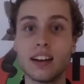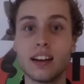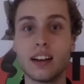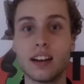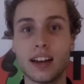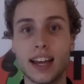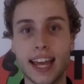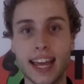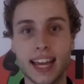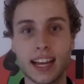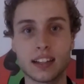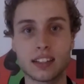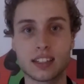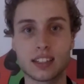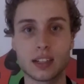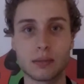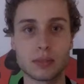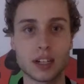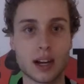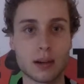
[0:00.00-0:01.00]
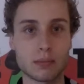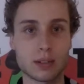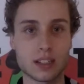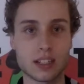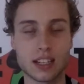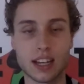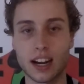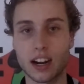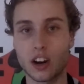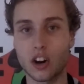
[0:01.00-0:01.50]
and sometimes it's
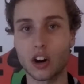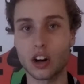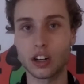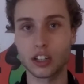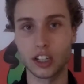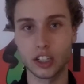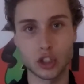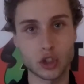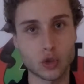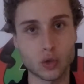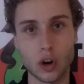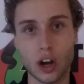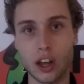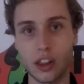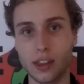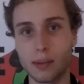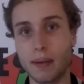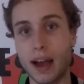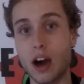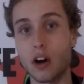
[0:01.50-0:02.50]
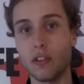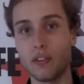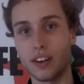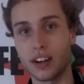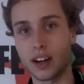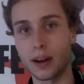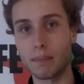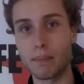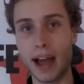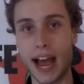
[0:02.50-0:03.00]
kind of hard to draw them out
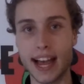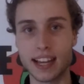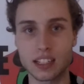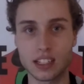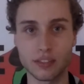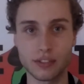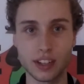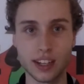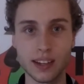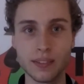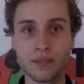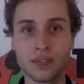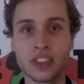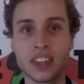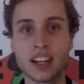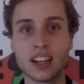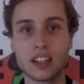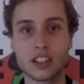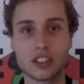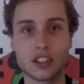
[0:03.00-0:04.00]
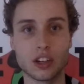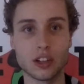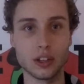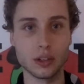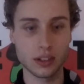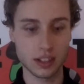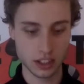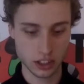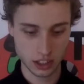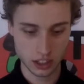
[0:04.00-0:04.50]
very passively. So you
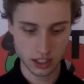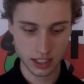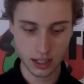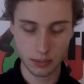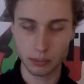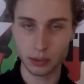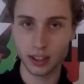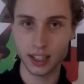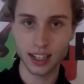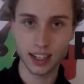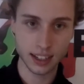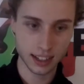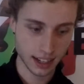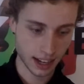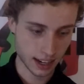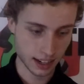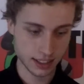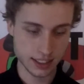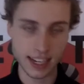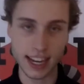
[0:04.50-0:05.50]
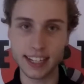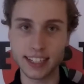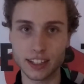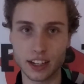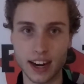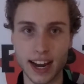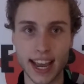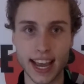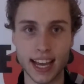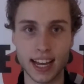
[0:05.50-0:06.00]
can just simply kind of take your
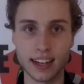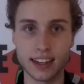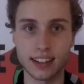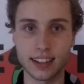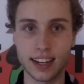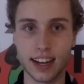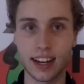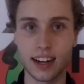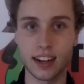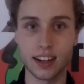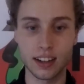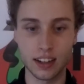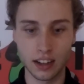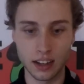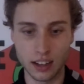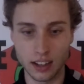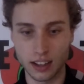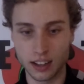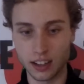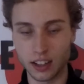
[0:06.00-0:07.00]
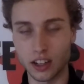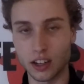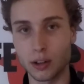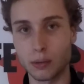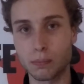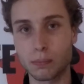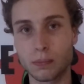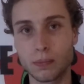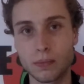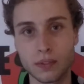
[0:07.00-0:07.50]
hand and kind
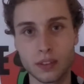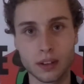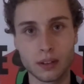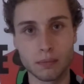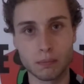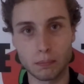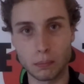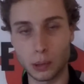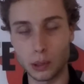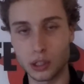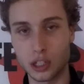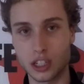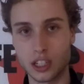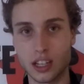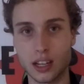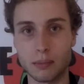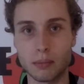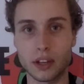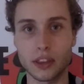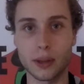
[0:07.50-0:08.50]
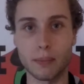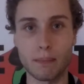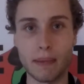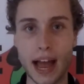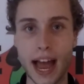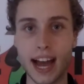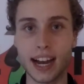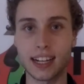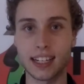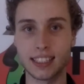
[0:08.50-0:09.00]
of, push them on the
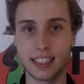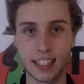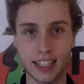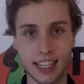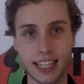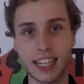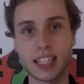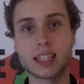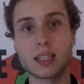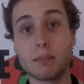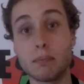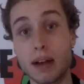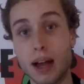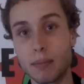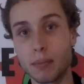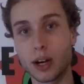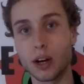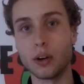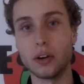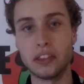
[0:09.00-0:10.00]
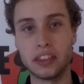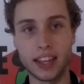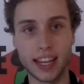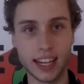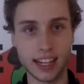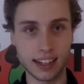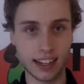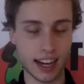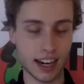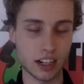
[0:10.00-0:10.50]
back, and then they get the memo and they
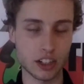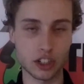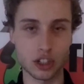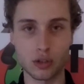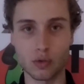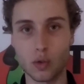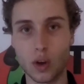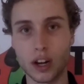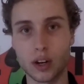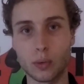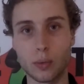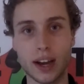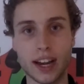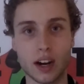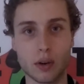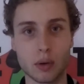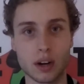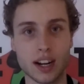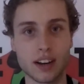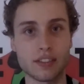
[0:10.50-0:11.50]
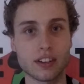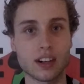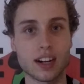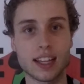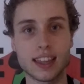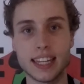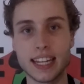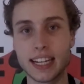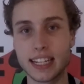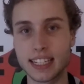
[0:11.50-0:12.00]
kind of just run away or whatever. And
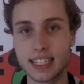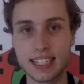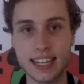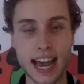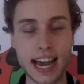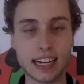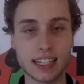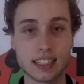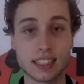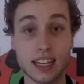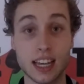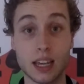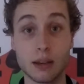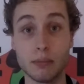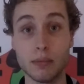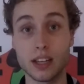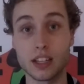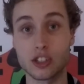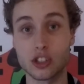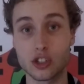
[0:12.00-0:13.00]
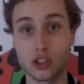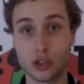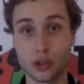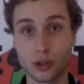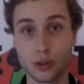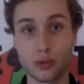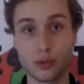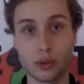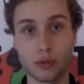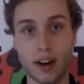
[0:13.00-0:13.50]
the exact same is
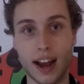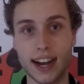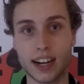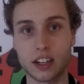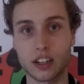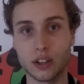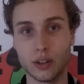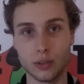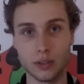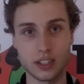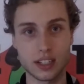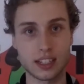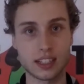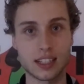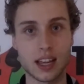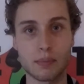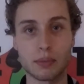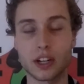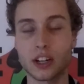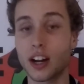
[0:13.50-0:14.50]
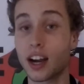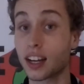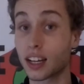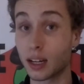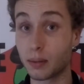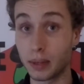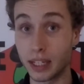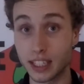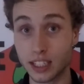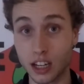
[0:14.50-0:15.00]
true for raccoons, except you're not
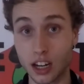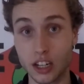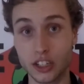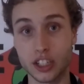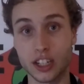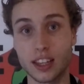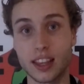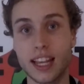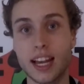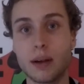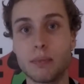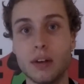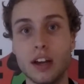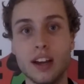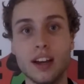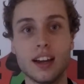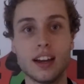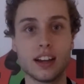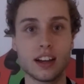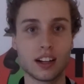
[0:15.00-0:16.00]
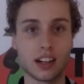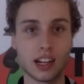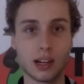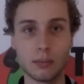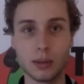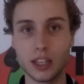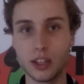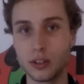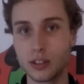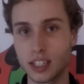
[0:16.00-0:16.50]
going to be touching them. You're going to be
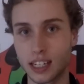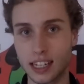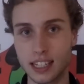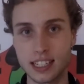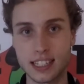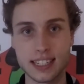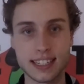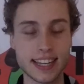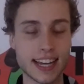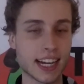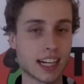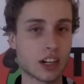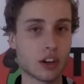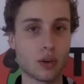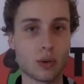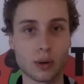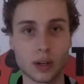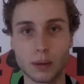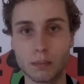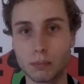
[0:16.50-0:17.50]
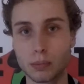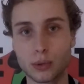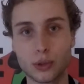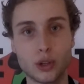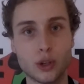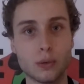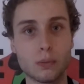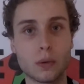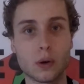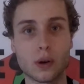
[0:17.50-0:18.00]
using a stick or a
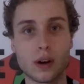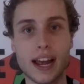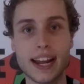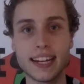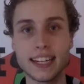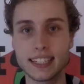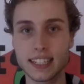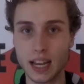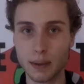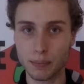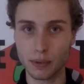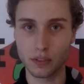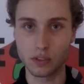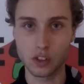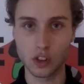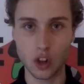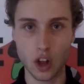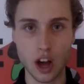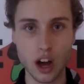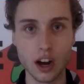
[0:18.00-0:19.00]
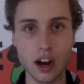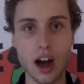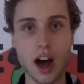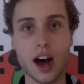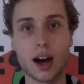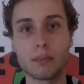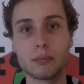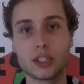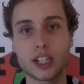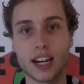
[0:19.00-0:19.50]
broom or any type of long
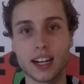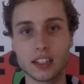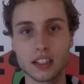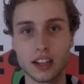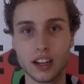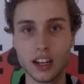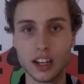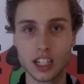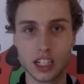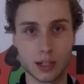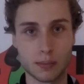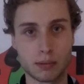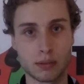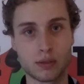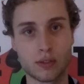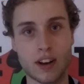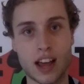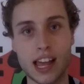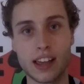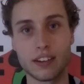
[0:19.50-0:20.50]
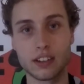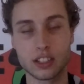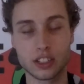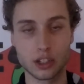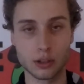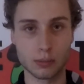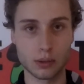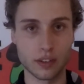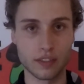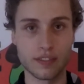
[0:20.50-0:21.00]
object to
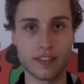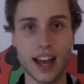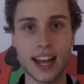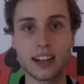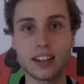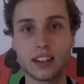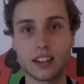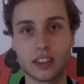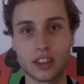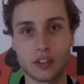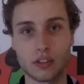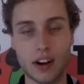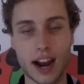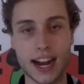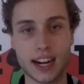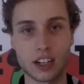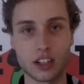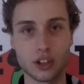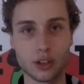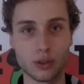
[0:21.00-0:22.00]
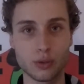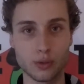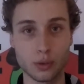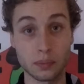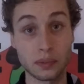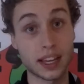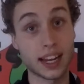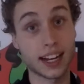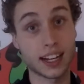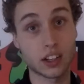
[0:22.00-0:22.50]
prevent the raccoon from
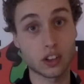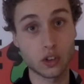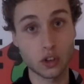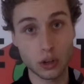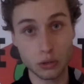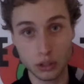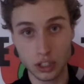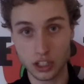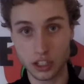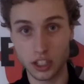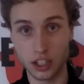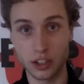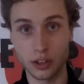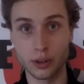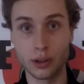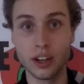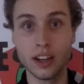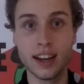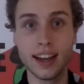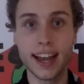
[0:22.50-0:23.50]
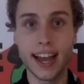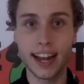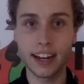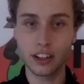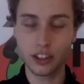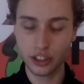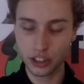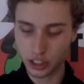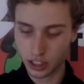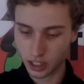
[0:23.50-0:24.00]
getting close to you, and
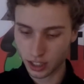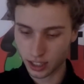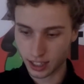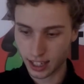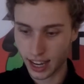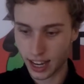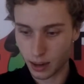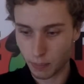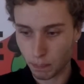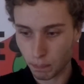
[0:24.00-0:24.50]
you're just going to kind of